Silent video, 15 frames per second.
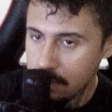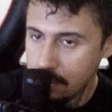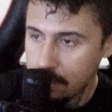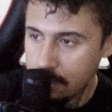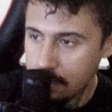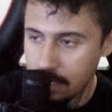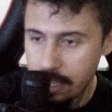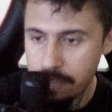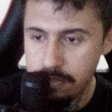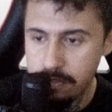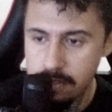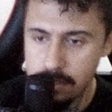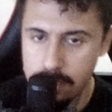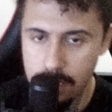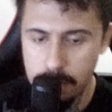the
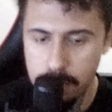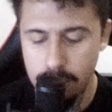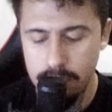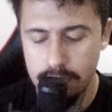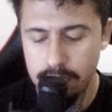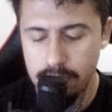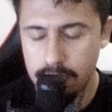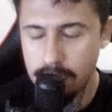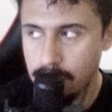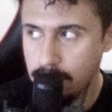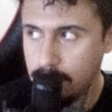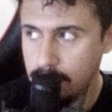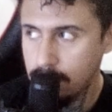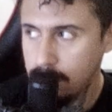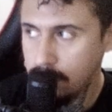left table
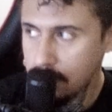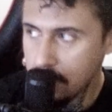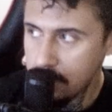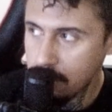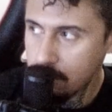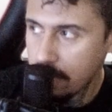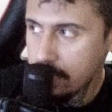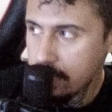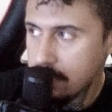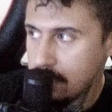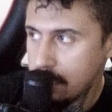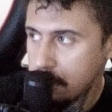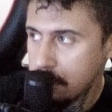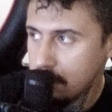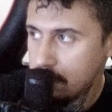and the right
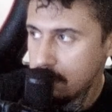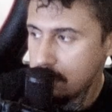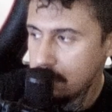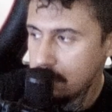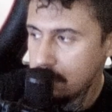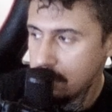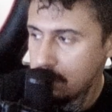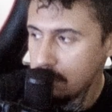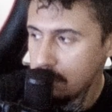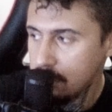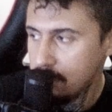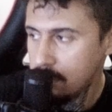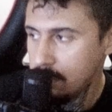table. So